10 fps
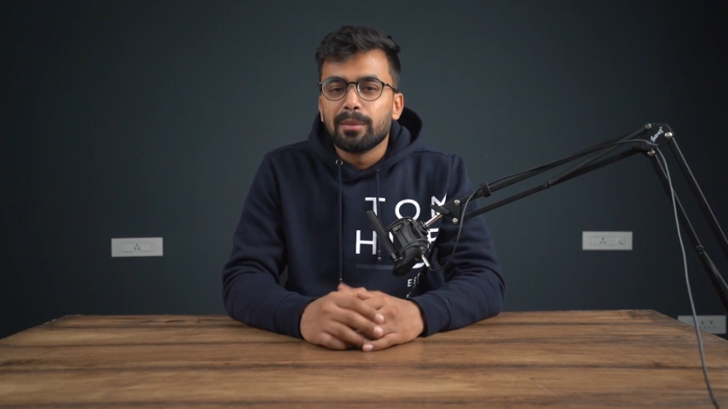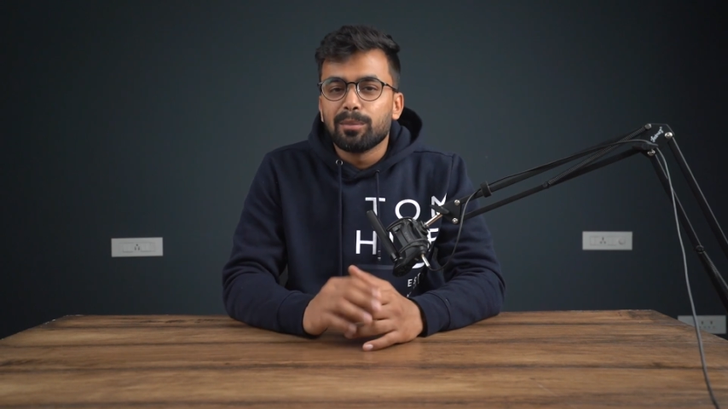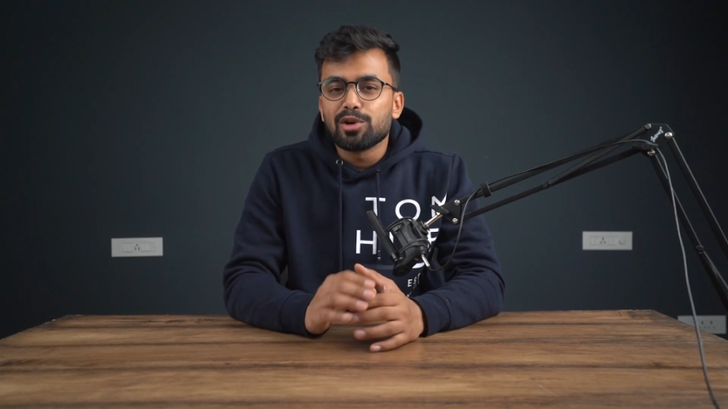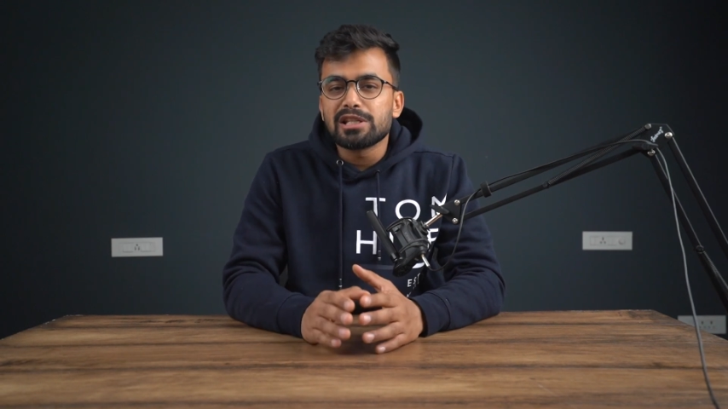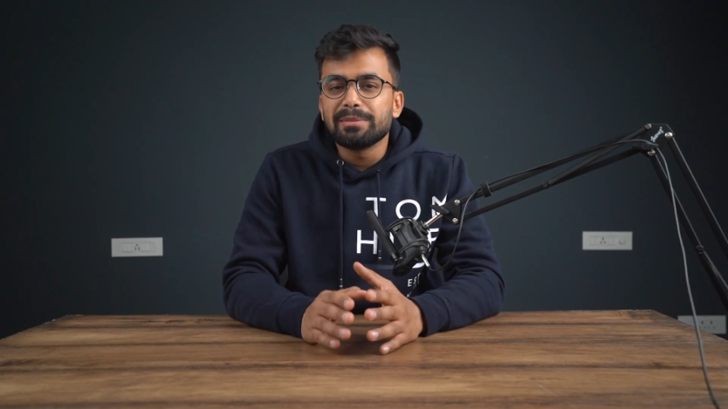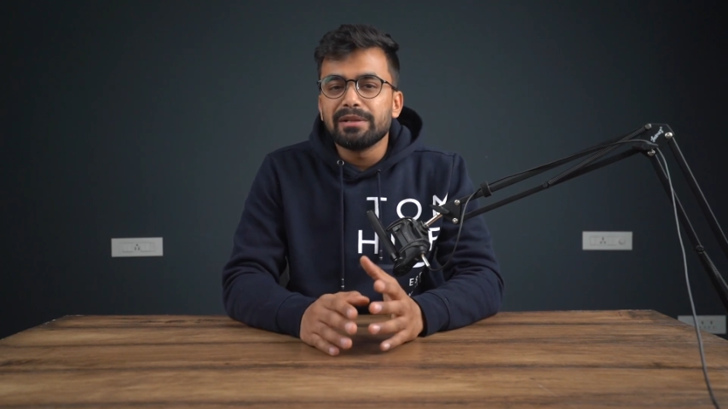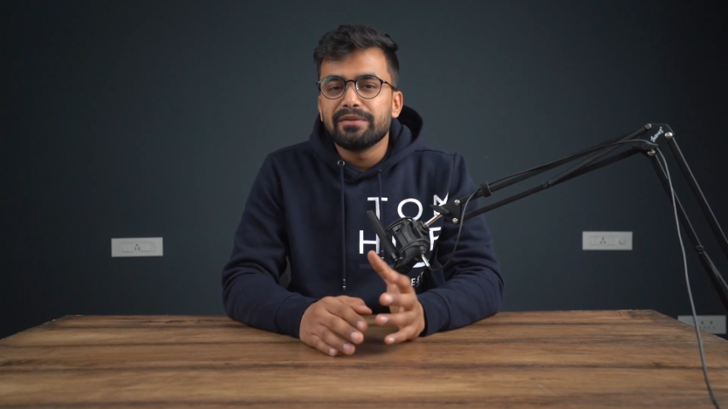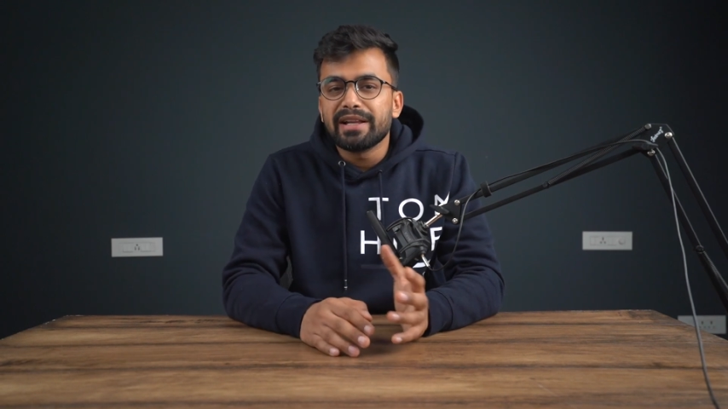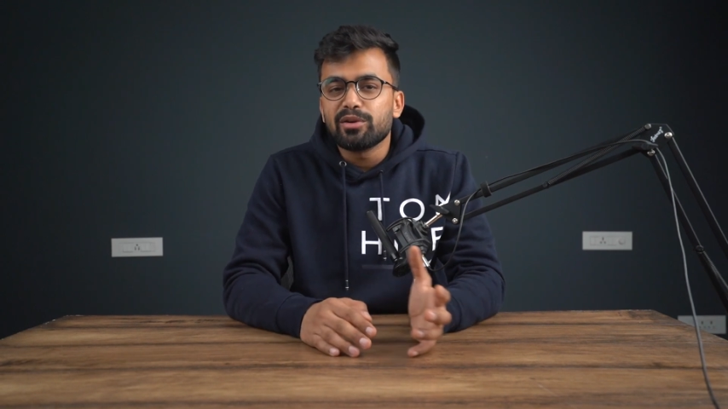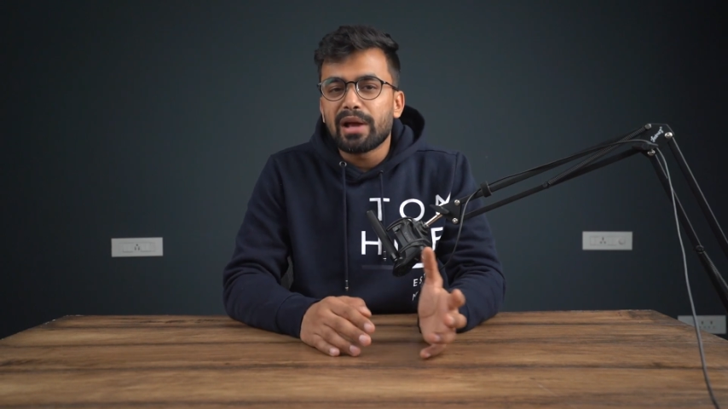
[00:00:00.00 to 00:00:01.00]
possibly
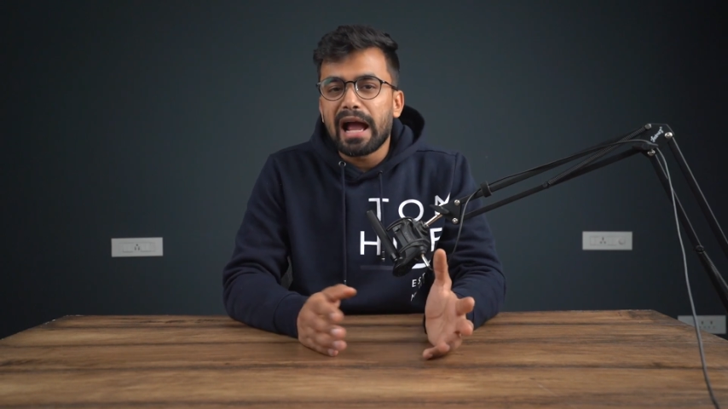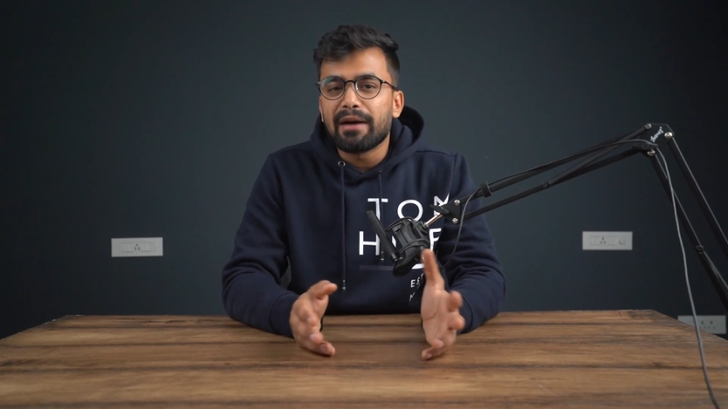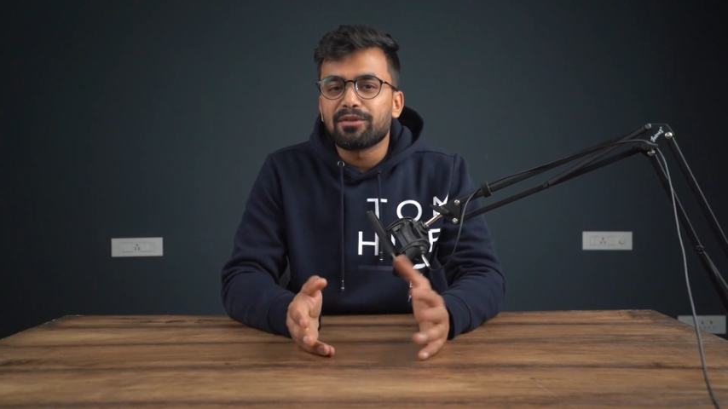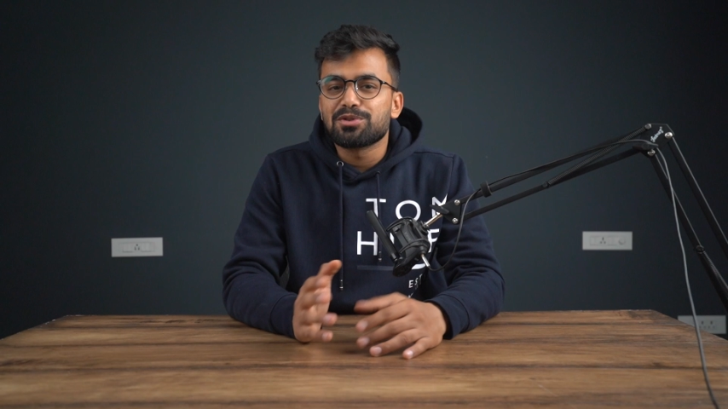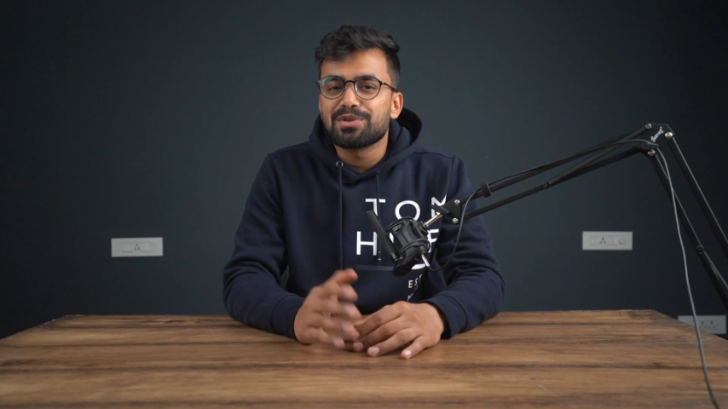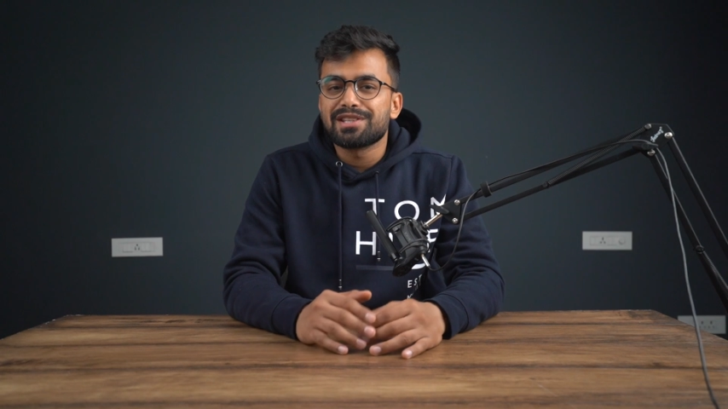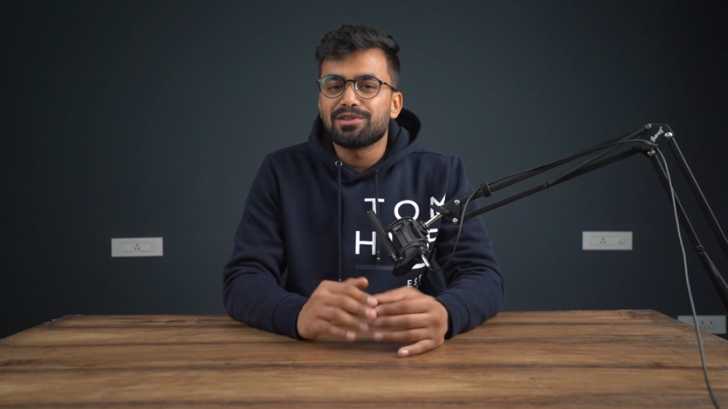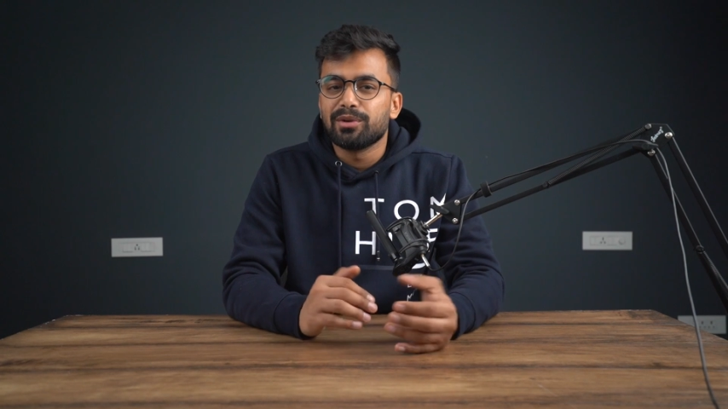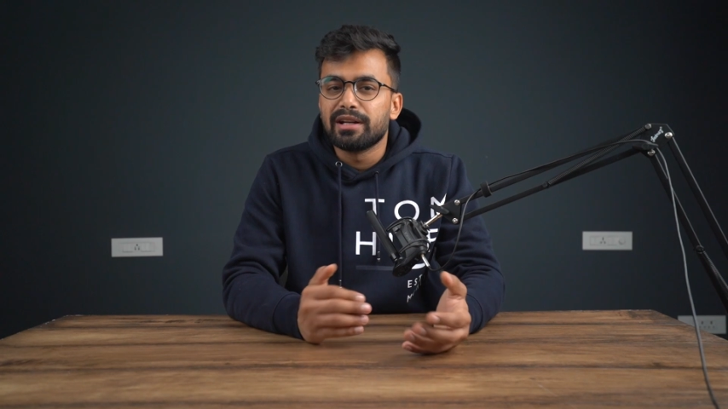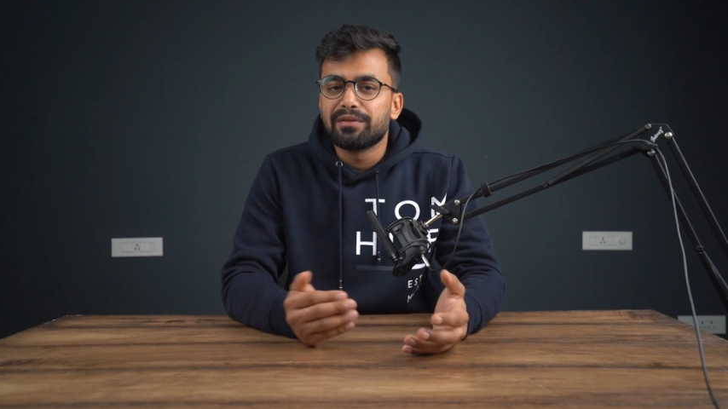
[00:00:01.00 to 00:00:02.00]
when you have to switch
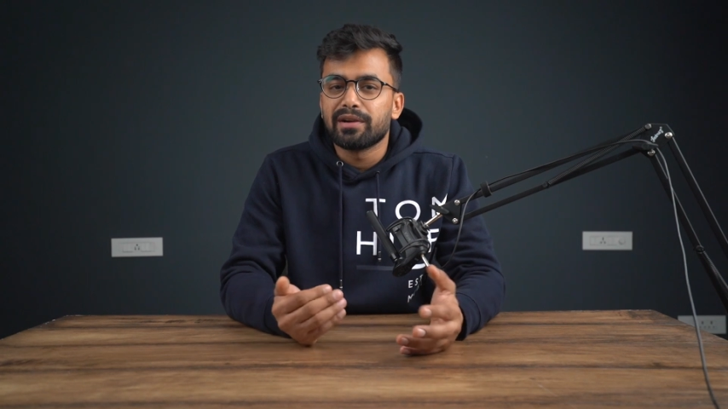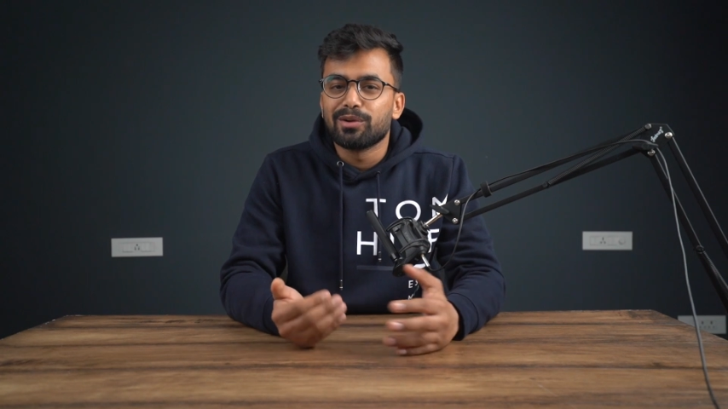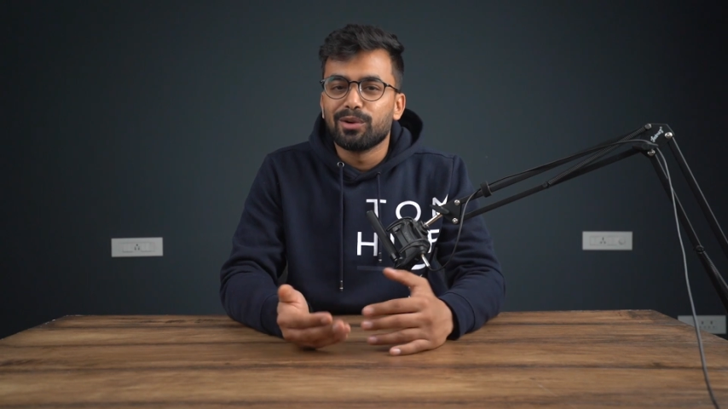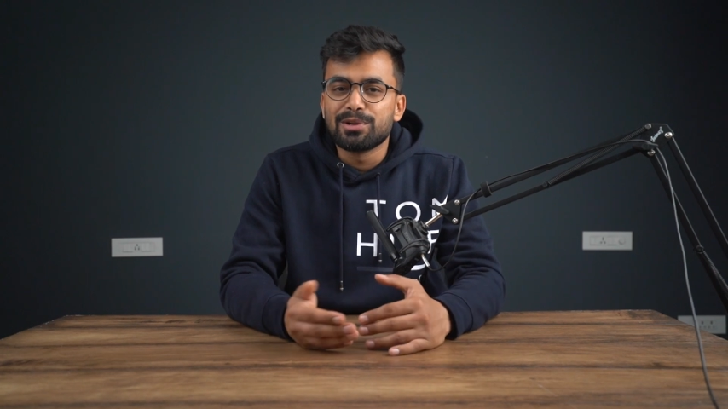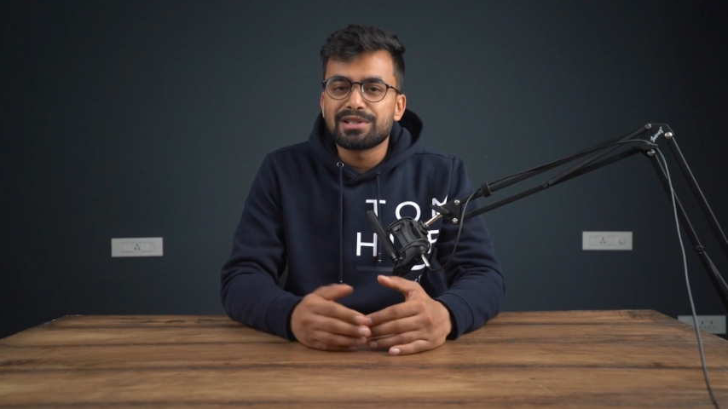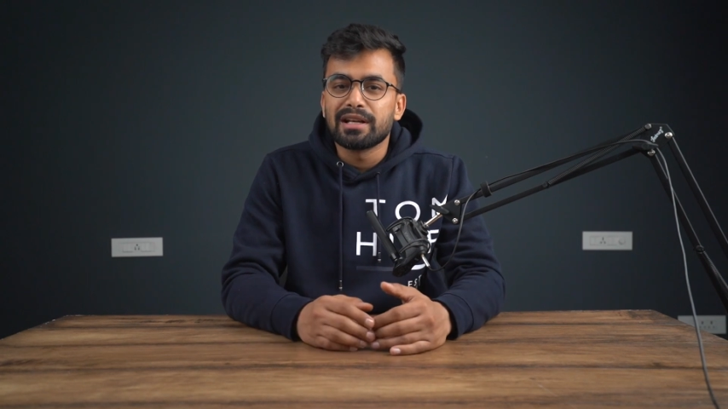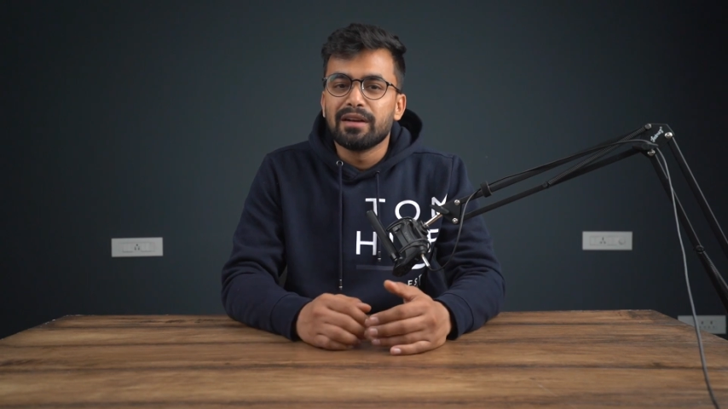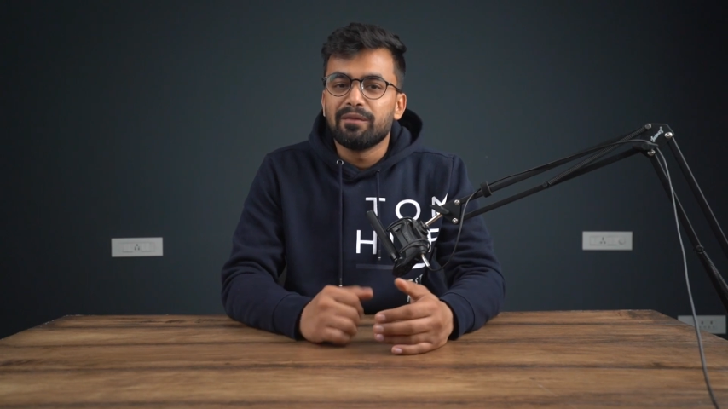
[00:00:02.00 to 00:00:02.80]
to a different host